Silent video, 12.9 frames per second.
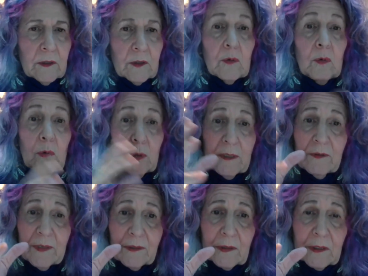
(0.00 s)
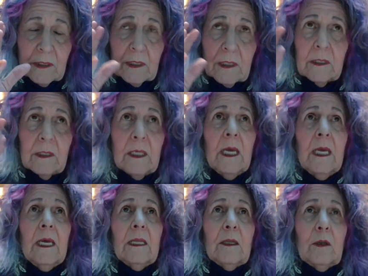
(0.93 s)
States or even outside,
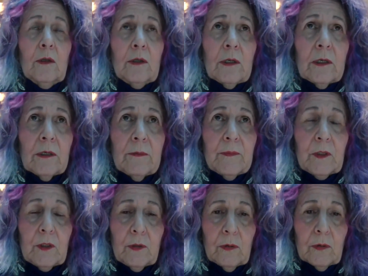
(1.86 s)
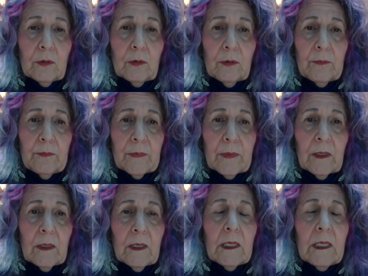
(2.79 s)
look to,
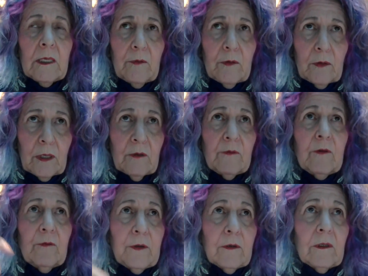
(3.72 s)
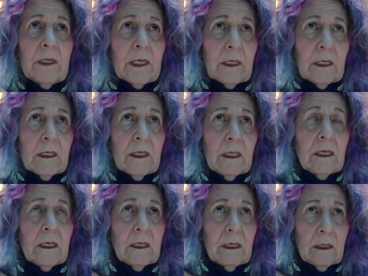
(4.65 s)
if you feel like
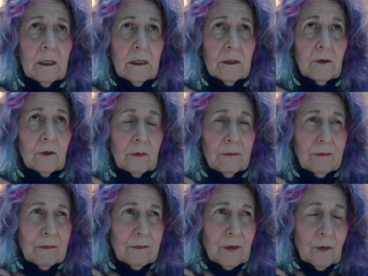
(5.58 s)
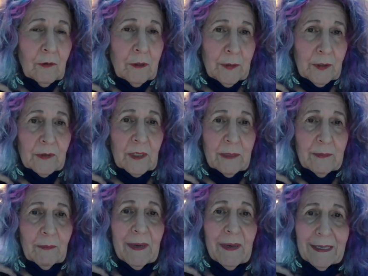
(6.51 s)
trauma is
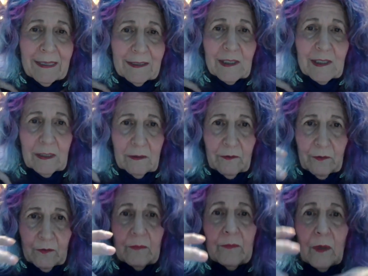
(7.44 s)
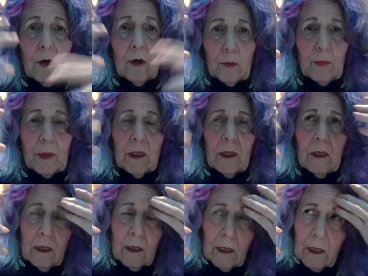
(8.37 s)
coming back instead of hope,
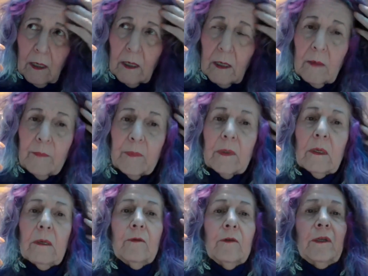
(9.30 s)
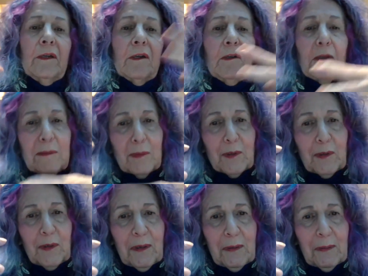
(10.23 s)
if you need a
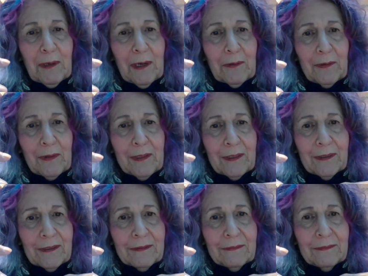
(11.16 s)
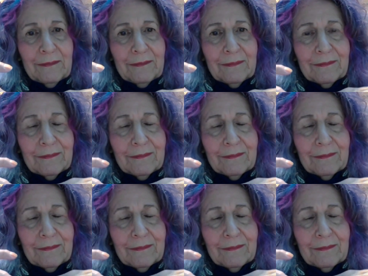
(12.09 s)
glimmer rather than a